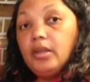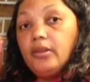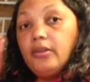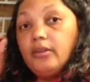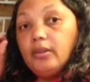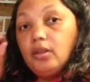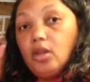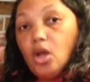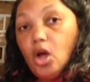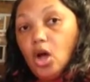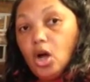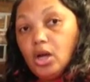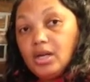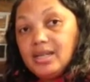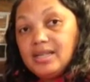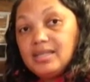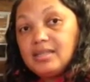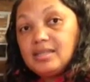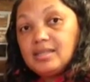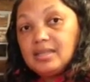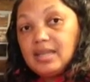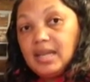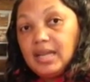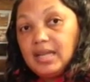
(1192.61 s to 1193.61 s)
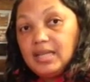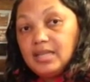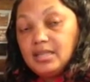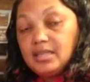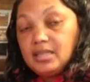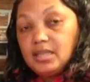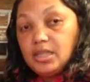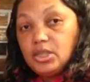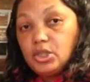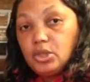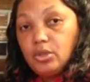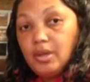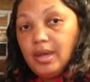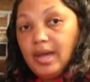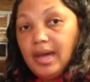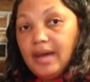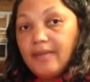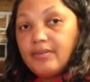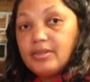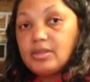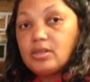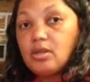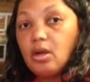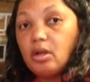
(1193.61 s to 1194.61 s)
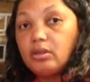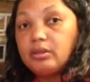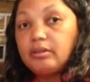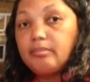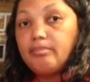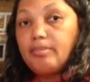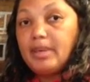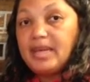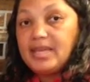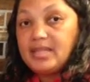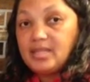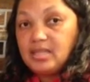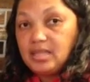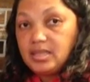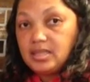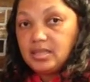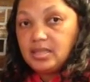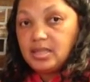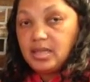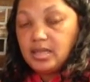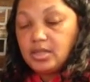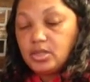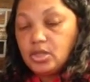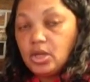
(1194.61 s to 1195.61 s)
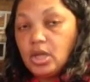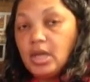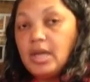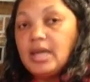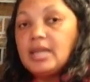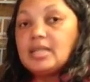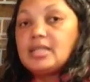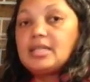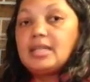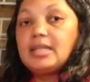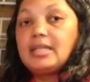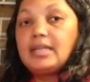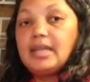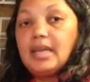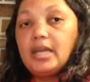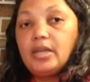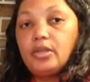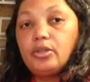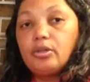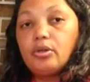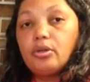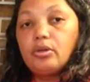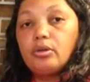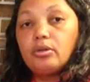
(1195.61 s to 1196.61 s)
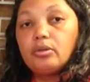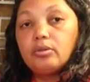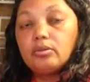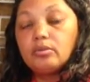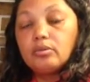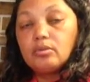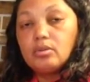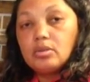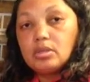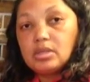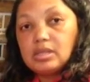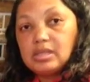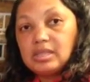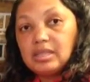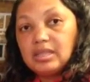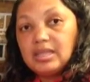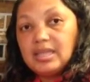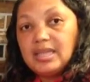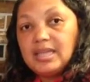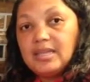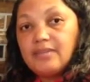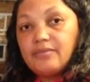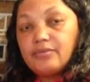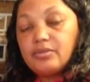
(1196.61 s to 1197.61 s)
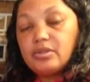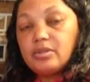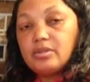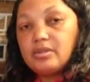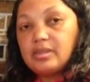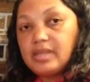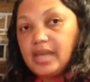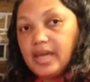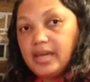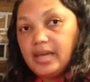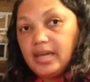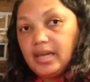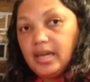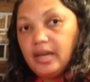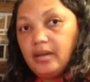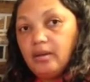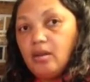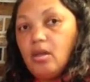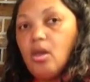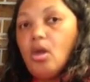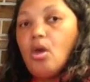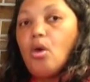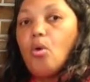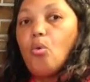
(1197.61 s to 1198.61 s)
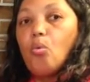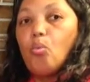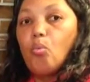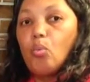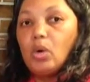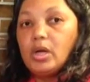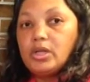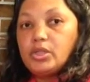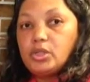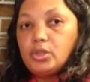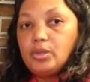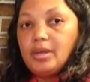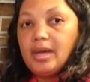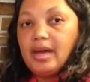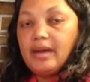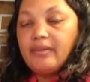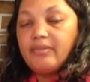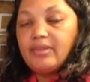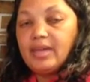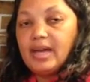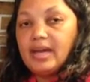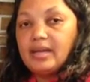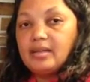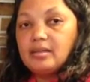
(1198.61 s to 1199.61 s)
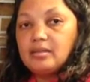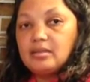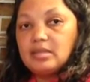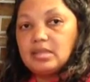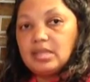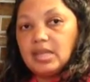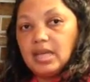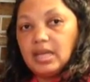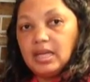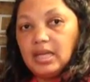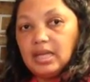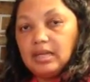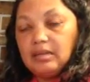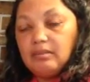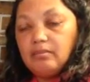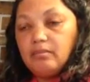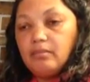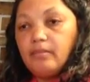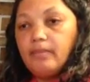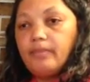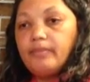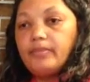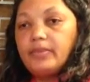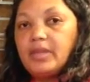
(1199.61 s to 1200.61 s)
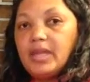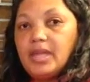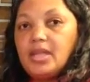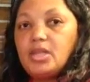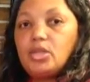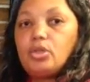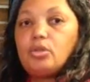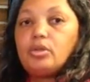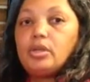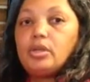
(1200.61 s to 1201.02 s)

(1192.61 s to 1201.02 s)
longest setting stitch you have. It's called a basting stitch to get your sleeves set in. Once you have that set in, then you